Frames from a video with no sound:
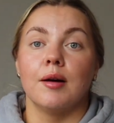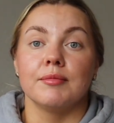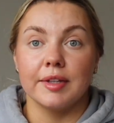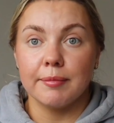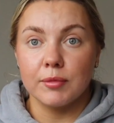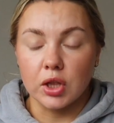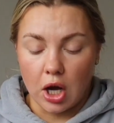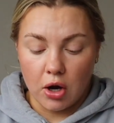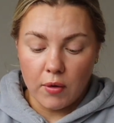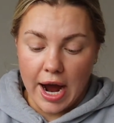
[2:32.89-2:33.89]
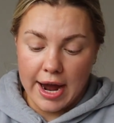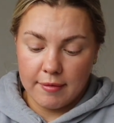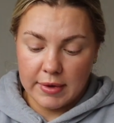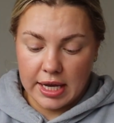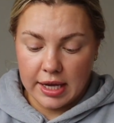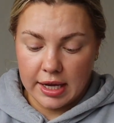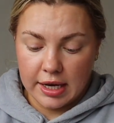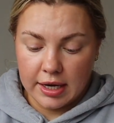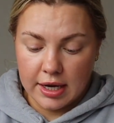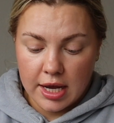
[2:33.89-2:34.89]
Lip Glow. I'm
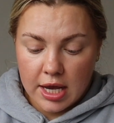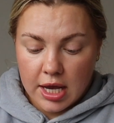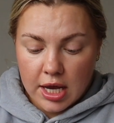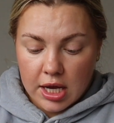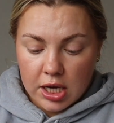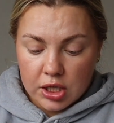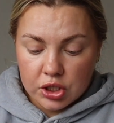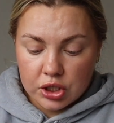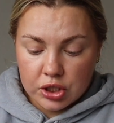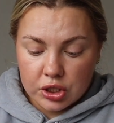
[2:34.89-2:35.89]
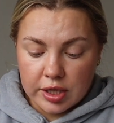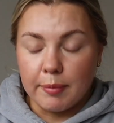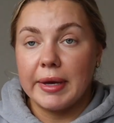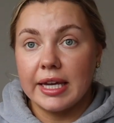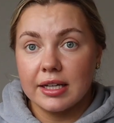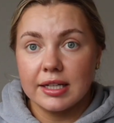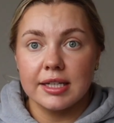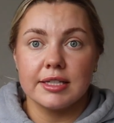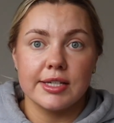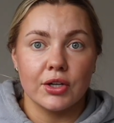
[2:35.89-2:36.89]
in the pink
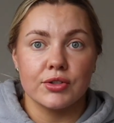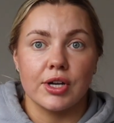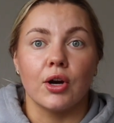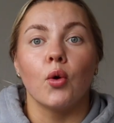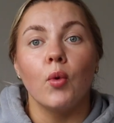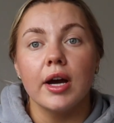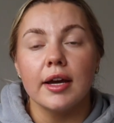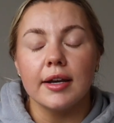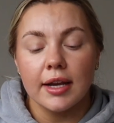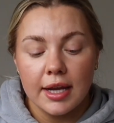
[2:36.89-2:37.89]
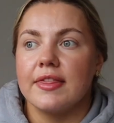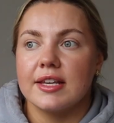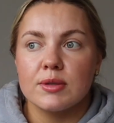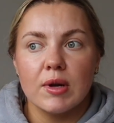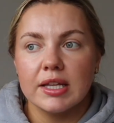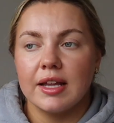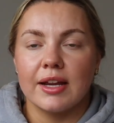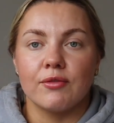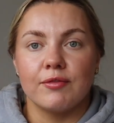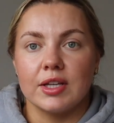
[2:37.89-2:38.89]
001, and this one
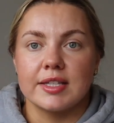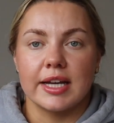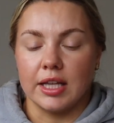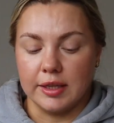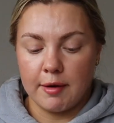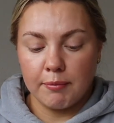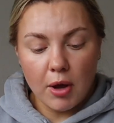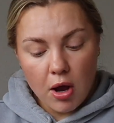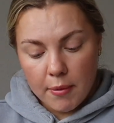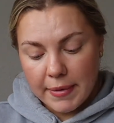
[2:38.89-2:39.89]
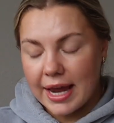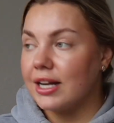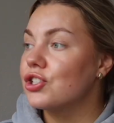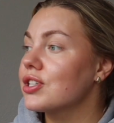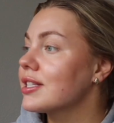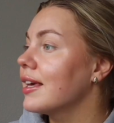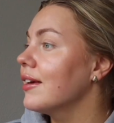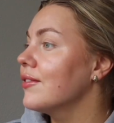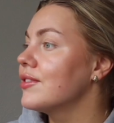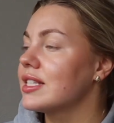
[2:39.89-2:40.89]
like feels like a lip balm, and it just
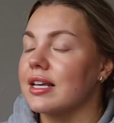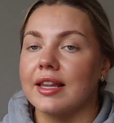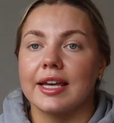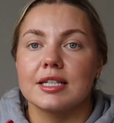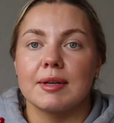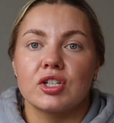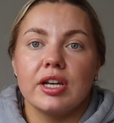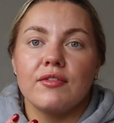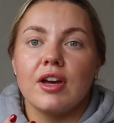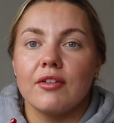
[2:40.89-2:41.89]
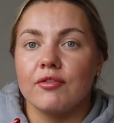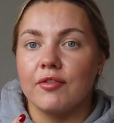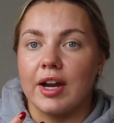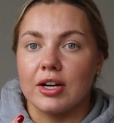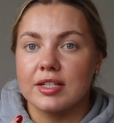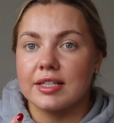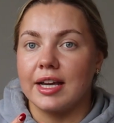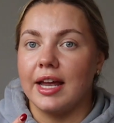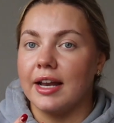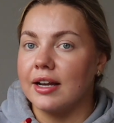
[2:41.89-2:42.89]
gives, like, especially if you have fair
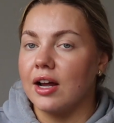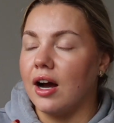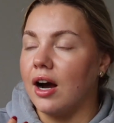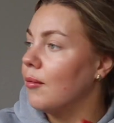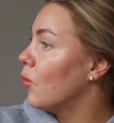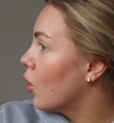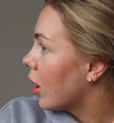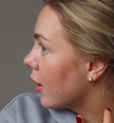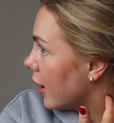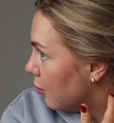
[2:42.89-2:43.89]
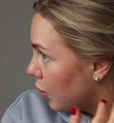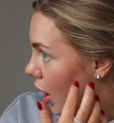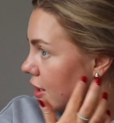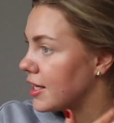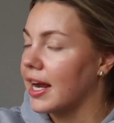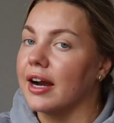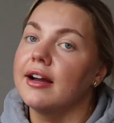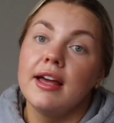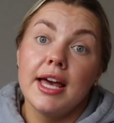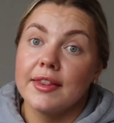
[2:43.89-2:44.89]
skin or like blonde
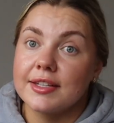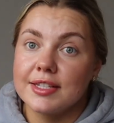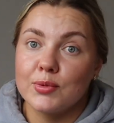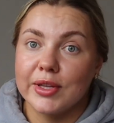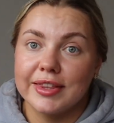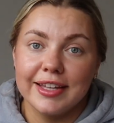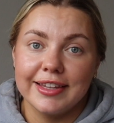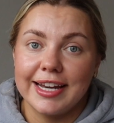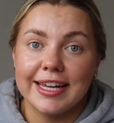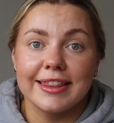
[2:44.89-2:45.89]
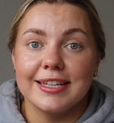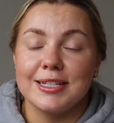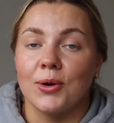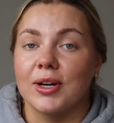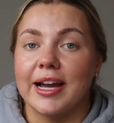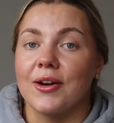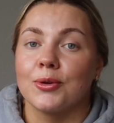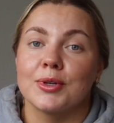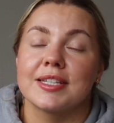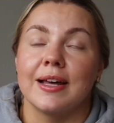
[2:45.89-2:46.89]
hair, this is what the lady at the Dior
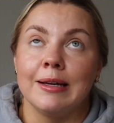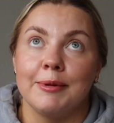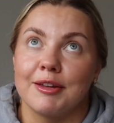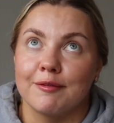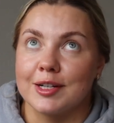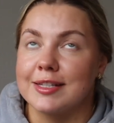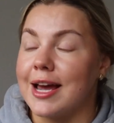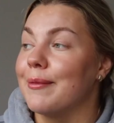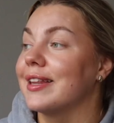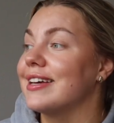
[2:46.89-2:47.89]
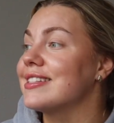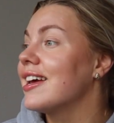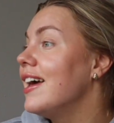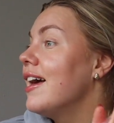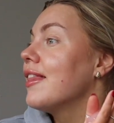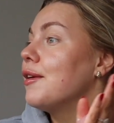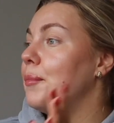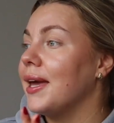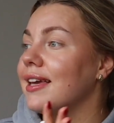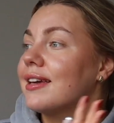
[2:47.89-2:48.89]
counter was telling me the first time at least, the
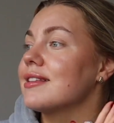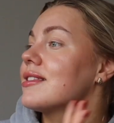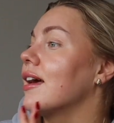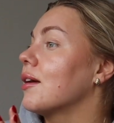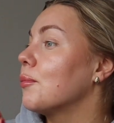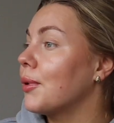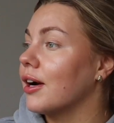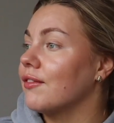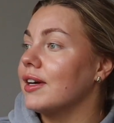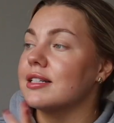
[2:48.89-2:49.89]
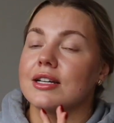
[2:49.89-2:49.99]
pink is like perfect.